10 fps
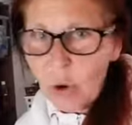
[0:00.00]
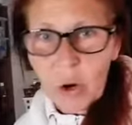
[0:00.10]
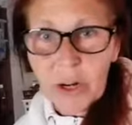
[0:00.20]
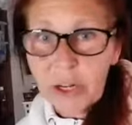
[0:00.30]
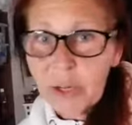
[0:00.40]

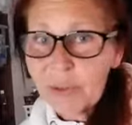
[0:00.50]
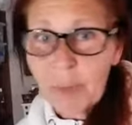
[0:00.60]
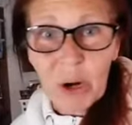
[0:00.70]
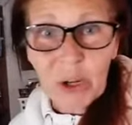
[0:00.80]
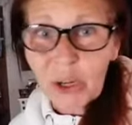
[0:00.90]
or use
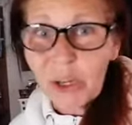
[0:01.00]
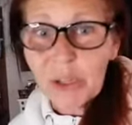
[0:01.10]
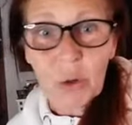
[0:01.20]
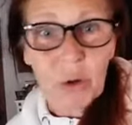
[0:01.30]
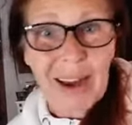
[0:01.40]

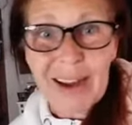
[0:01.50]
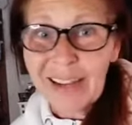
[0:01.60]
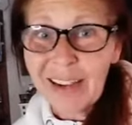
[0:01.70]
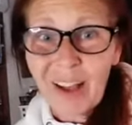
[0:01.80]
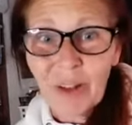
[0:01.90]
markers or
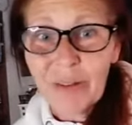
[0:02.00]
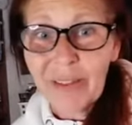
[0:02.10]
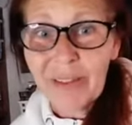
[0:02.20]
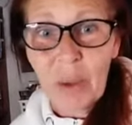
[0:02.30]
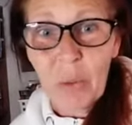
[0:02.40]
any color
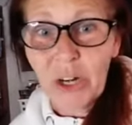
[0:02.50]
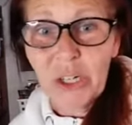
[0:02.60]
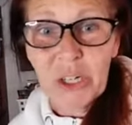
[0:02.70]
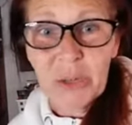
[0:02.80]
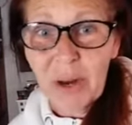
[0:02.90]
that they want to
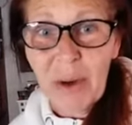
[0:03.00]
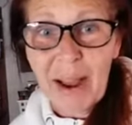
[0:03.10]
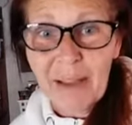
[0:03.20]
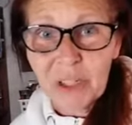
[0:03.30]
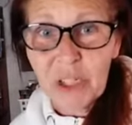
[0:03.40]
do. They don't
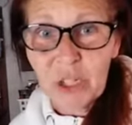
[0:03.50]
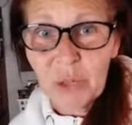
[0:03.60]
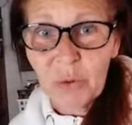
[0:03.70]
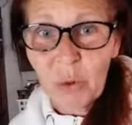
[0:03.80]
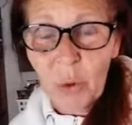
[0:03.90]
have to
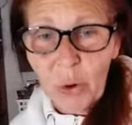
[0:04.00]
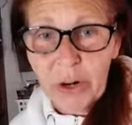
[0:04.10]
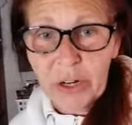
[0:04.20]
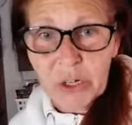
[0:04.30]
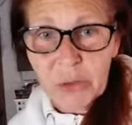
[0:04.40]
do
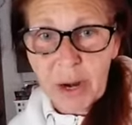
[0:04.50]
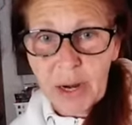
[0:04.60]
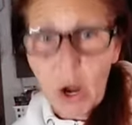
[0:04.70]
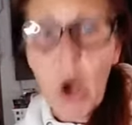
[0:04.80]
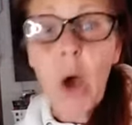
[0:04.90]
right. orange,
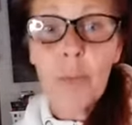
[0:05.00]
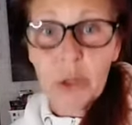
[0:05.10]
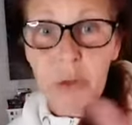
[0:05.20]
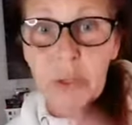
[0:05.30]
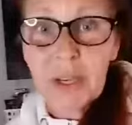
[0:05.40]
right? Oh,
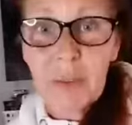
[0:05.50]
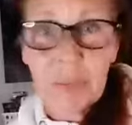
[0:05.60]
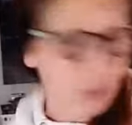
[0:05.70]
blue. You right.